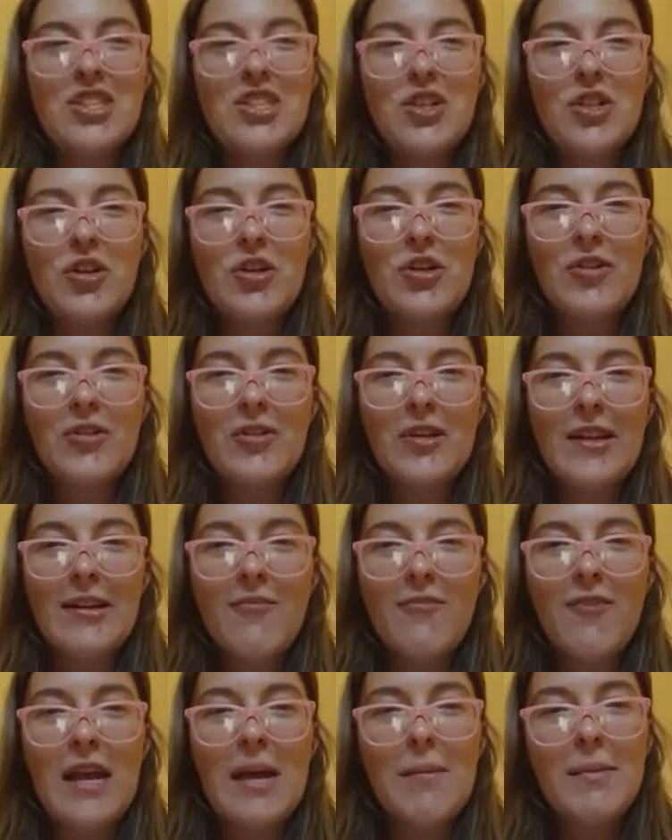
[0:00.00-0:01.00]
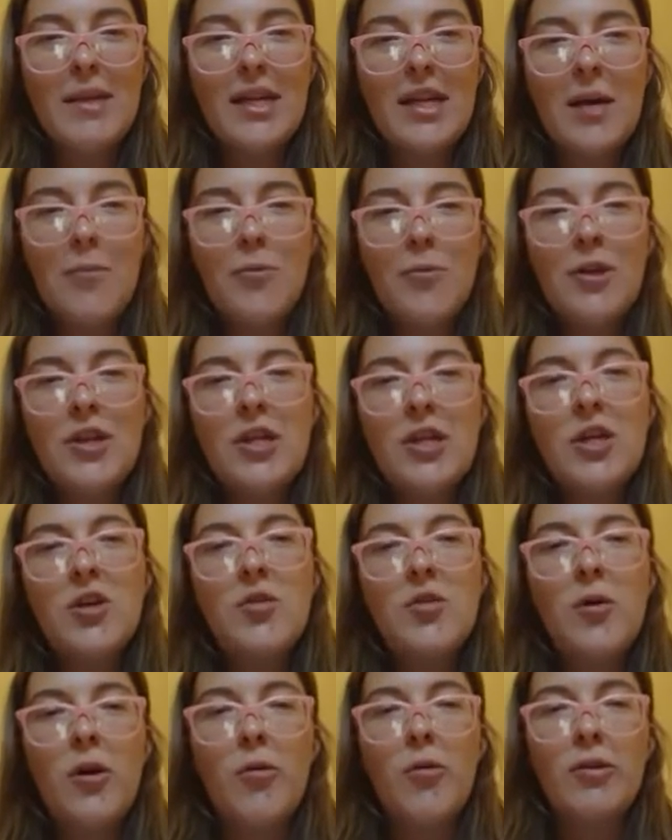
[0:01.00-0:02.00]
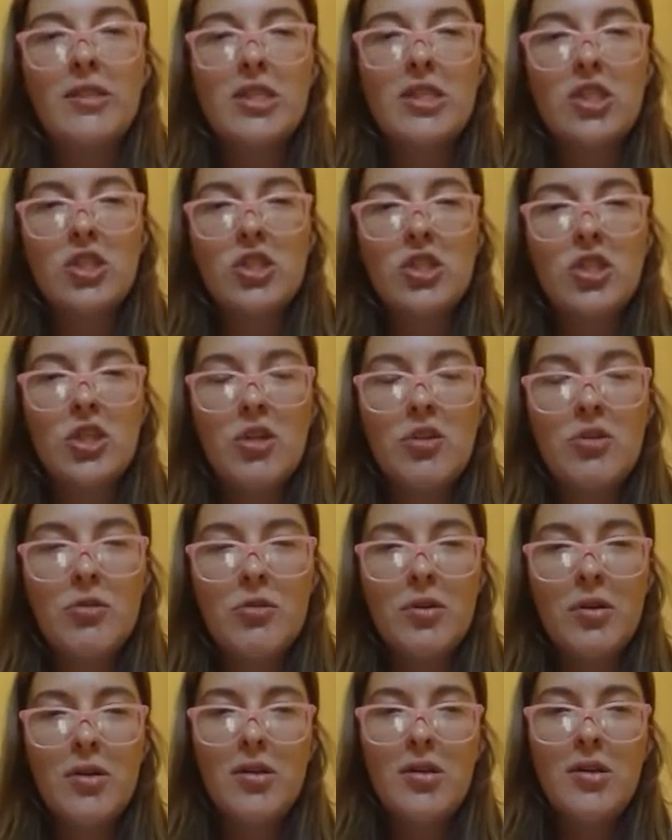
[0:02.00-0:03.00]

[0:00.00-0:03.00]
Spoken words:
your like family come with you or was it just you?